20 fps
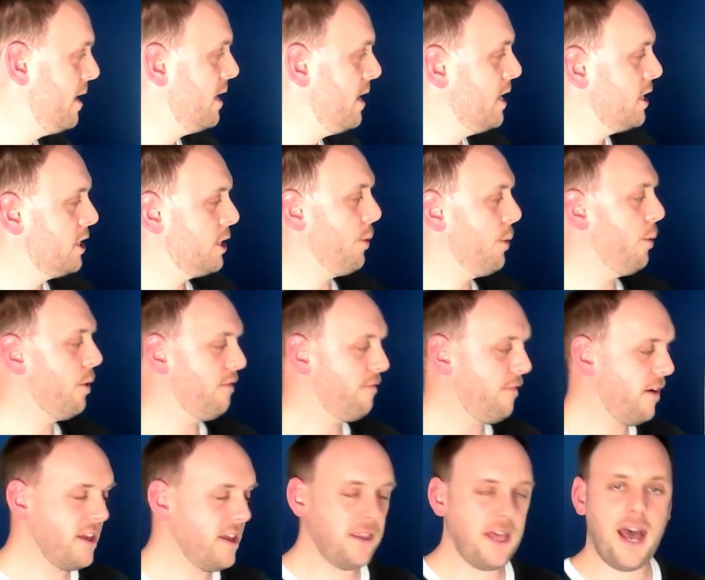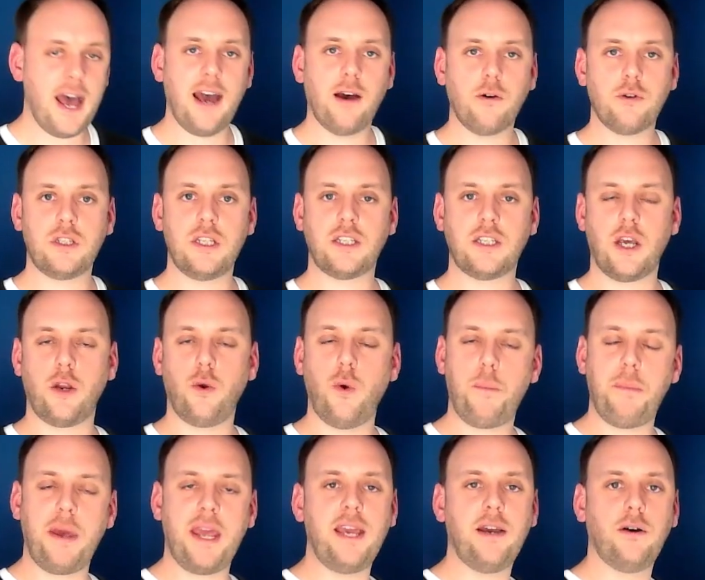So we want to find the house that's going to
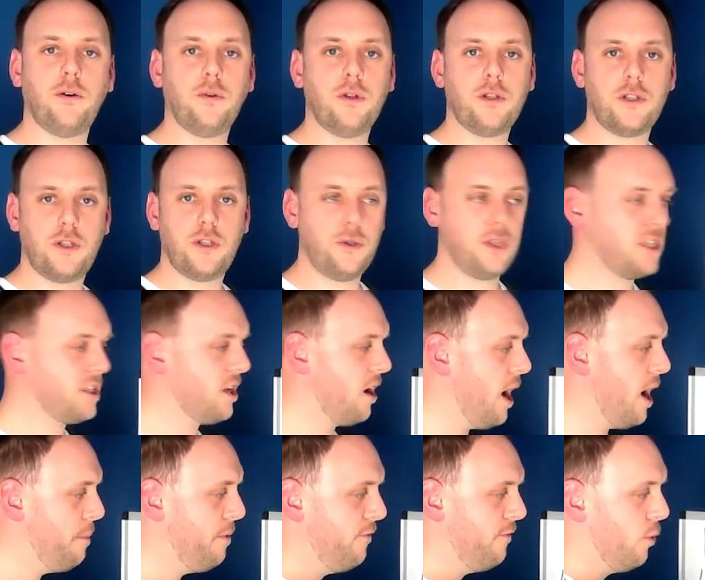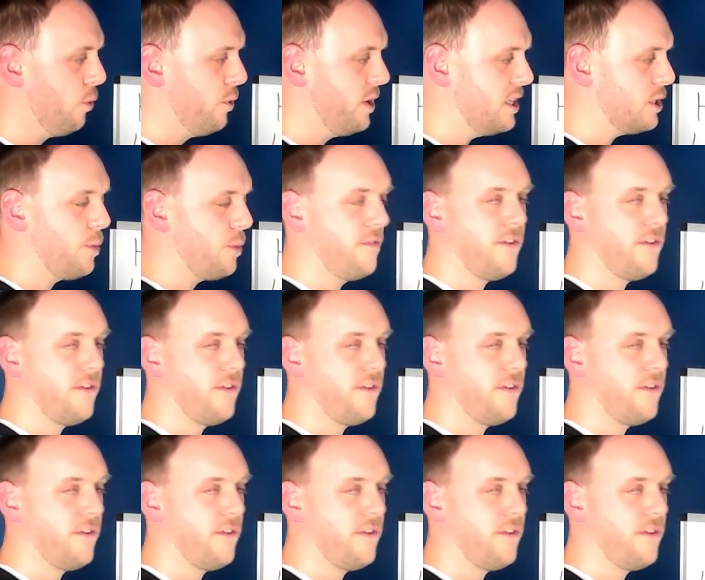appeal to the type of audience we've